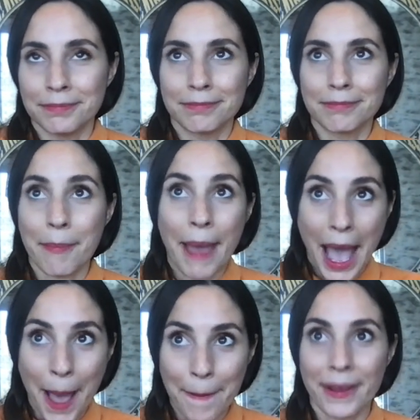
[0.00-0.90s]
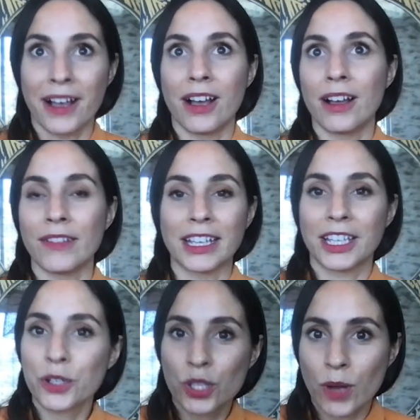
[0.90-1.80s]
map of like
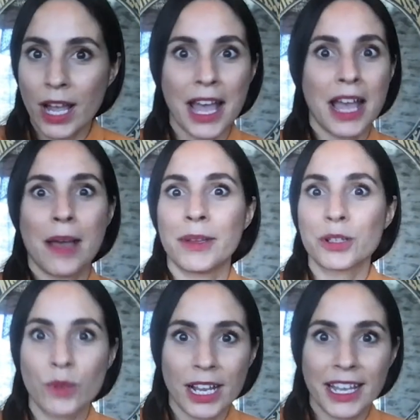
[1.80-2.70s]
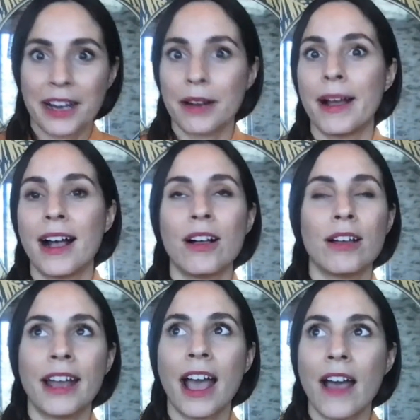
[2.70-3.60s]
here's who i am here's what i care about
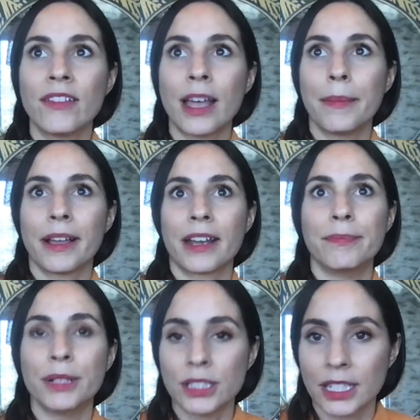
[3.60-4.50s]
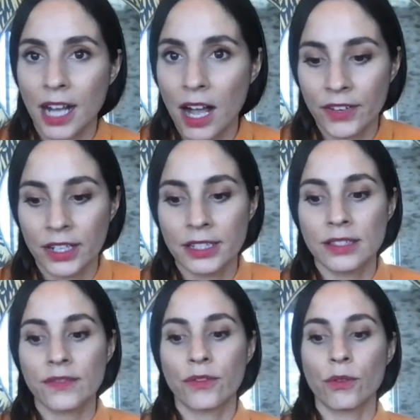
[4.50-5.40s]
and have that kind of built-in confidence
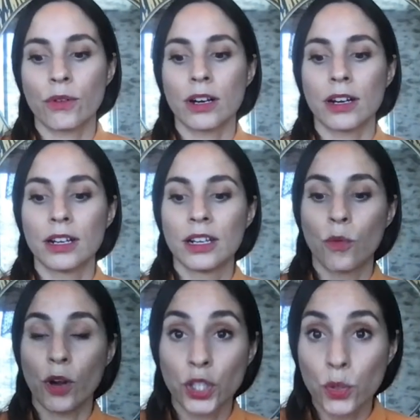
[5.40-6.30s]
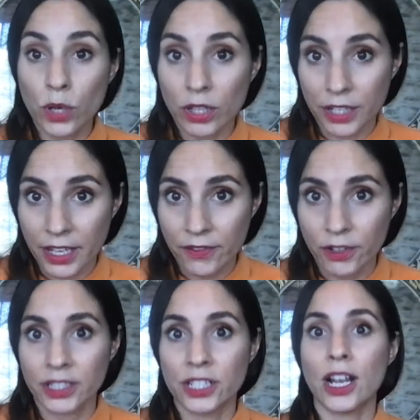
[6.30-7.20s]
for what you are looking for
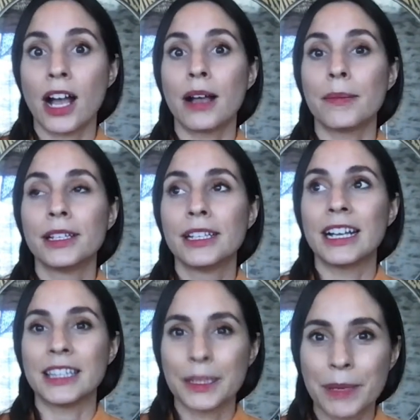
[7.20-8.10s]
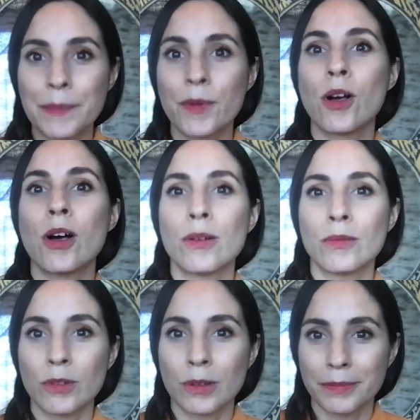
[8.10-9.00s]
in a job i think people
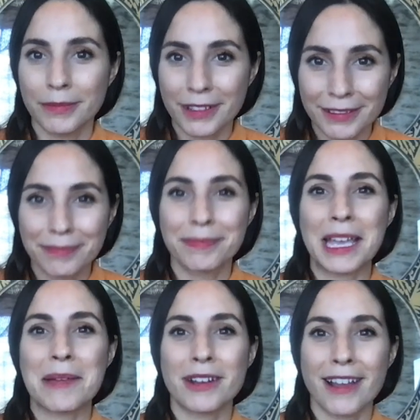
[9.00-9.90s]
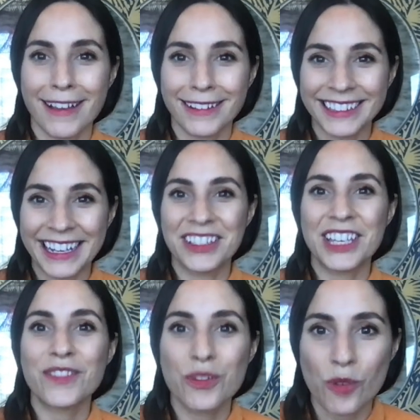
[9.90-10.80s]
will be able to kind of give
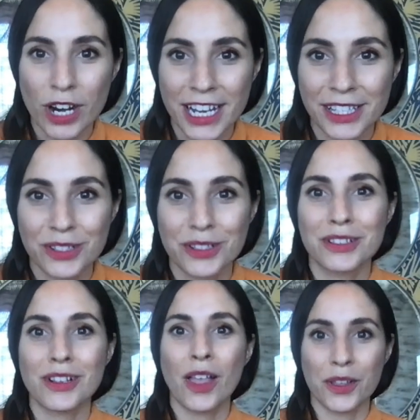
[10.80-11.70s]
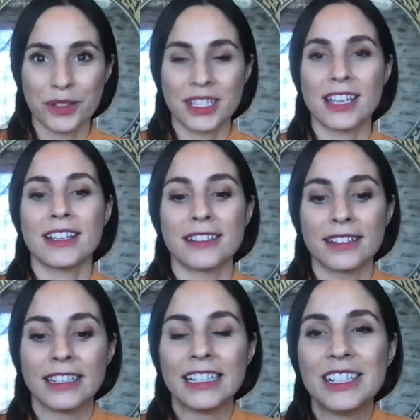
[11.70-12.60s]
you more answers on those things.
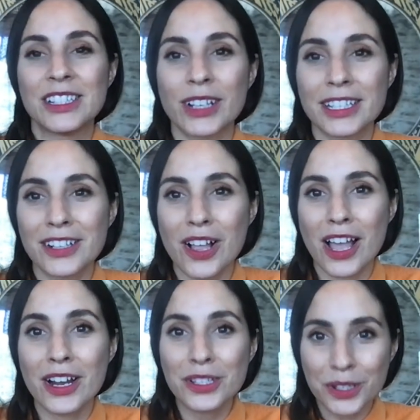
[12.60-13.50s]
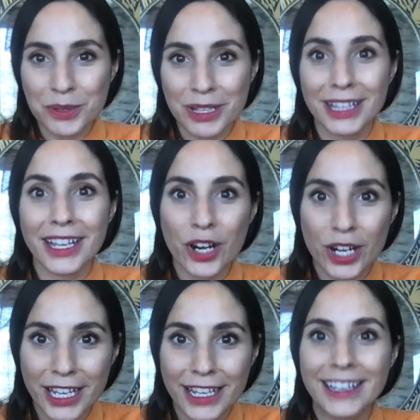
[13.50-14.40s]
And so I guess it all it all starts with
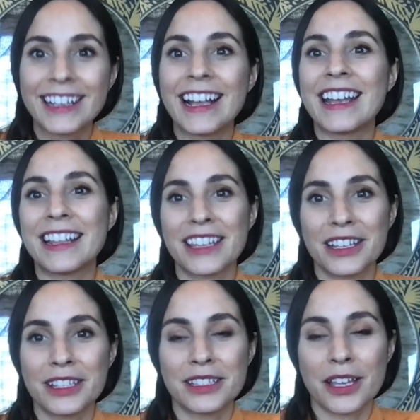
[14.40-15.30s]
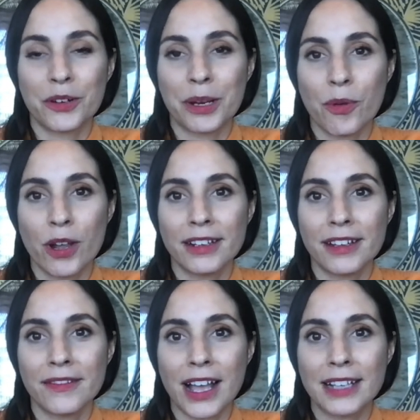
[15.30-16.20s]
clarity. And I think Lisa had a great point
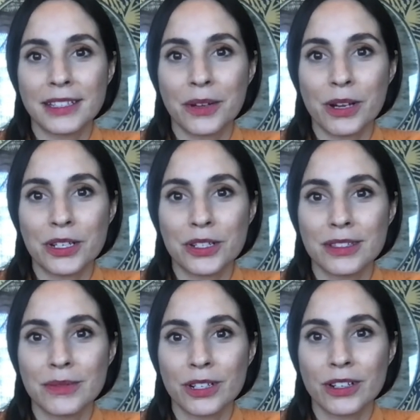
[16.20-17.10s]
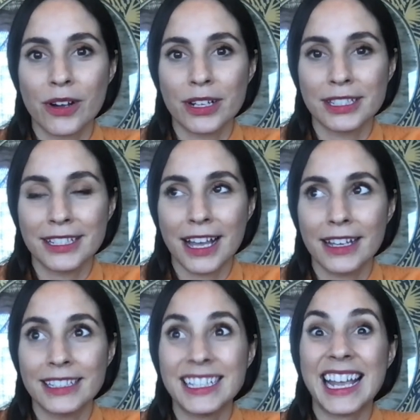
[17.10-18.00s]
of asking questions where you're going to get
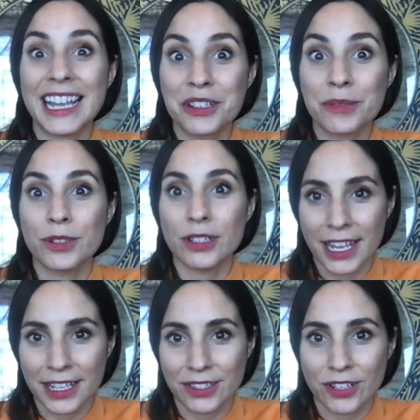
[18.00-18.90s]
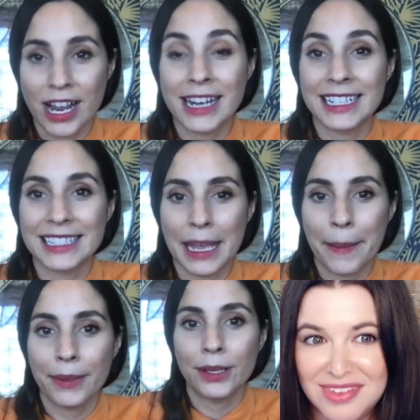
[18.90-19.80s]
a tangible answer and
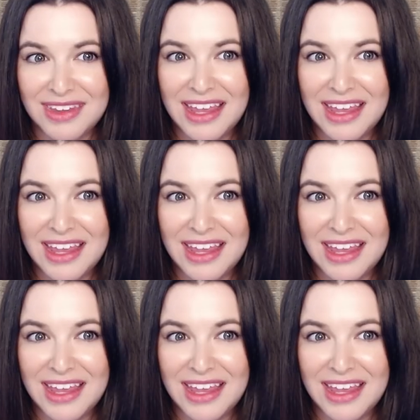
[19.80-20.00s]
example.